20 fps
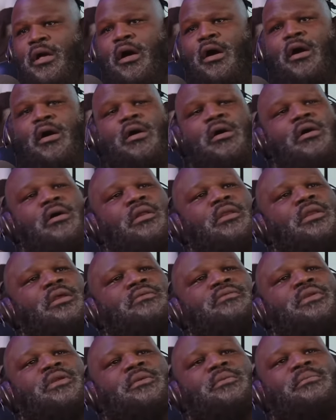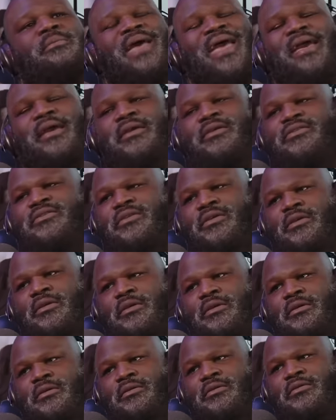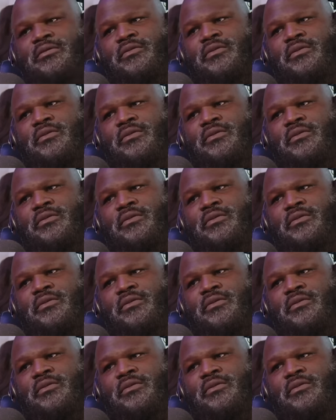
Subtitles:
All of the magazines.